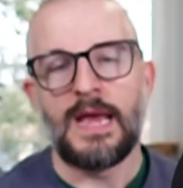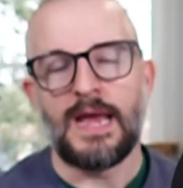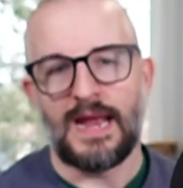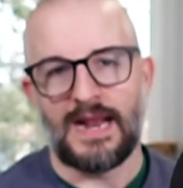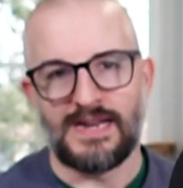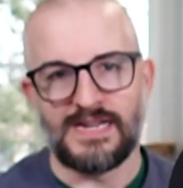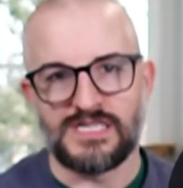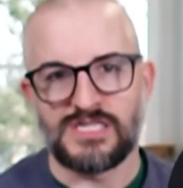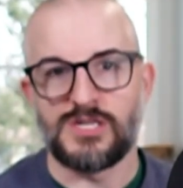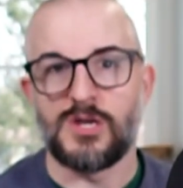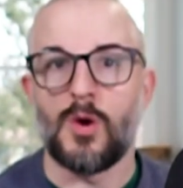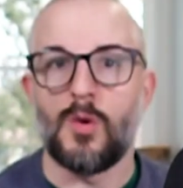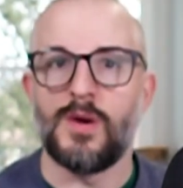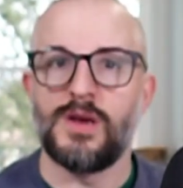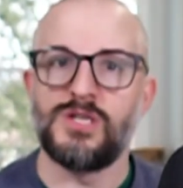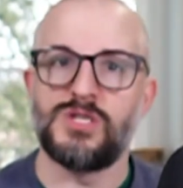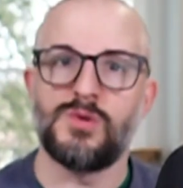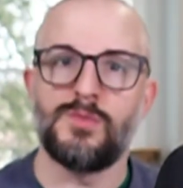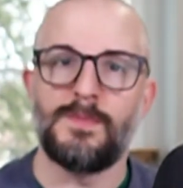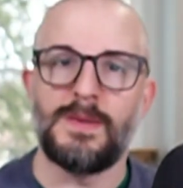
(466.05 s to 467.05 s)
and it's
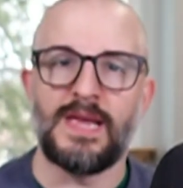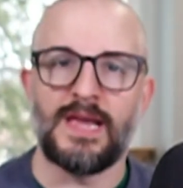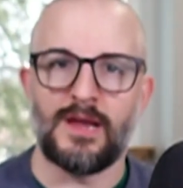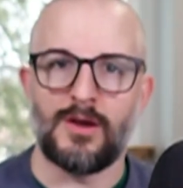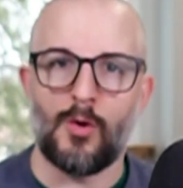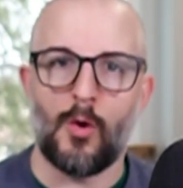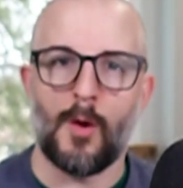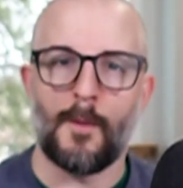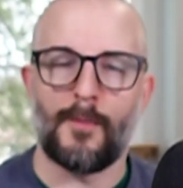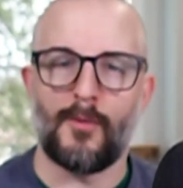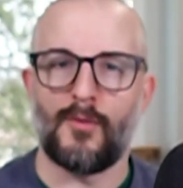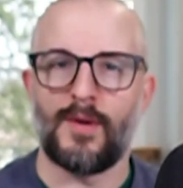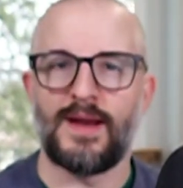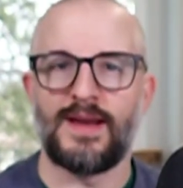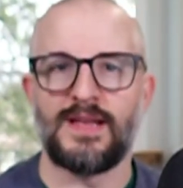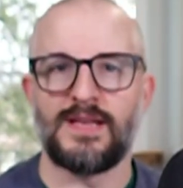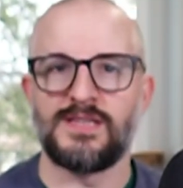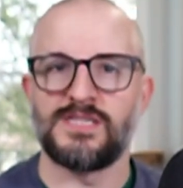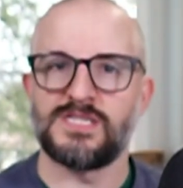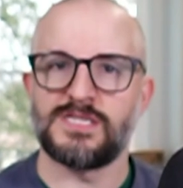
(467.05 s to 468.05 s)
going to be
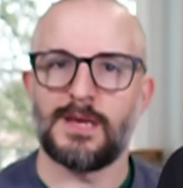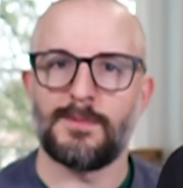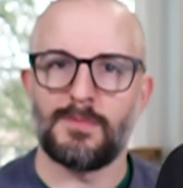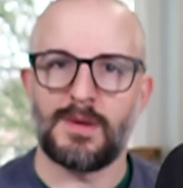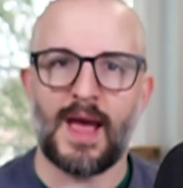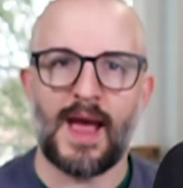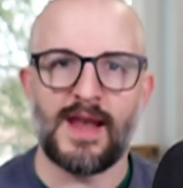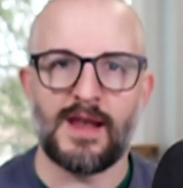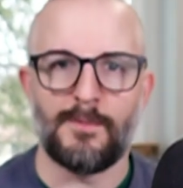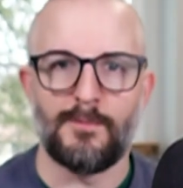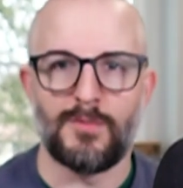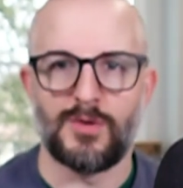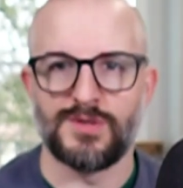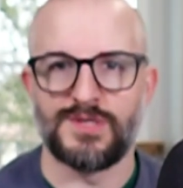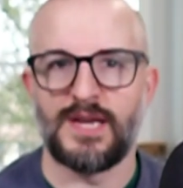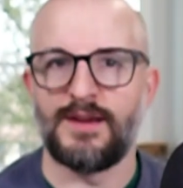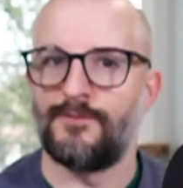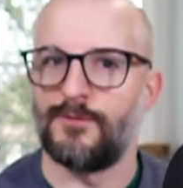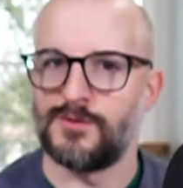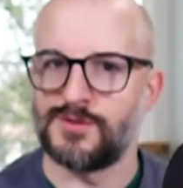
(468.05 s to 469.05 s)
incorporating some kind of
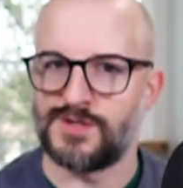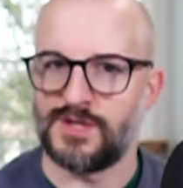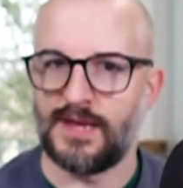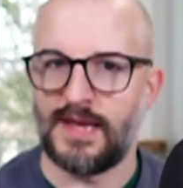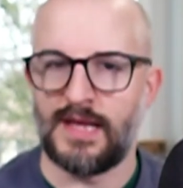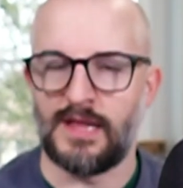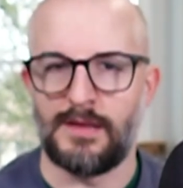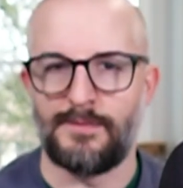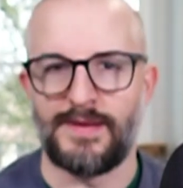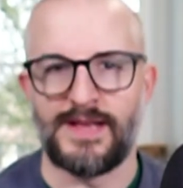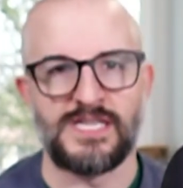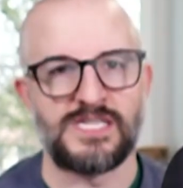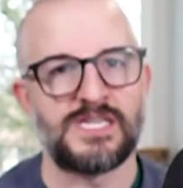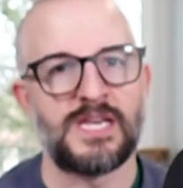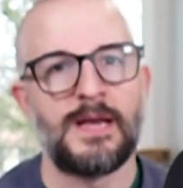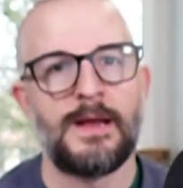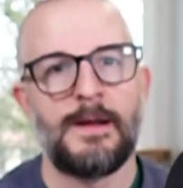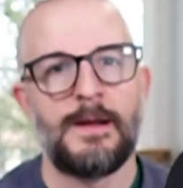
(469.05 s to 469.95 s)
multiversal elements.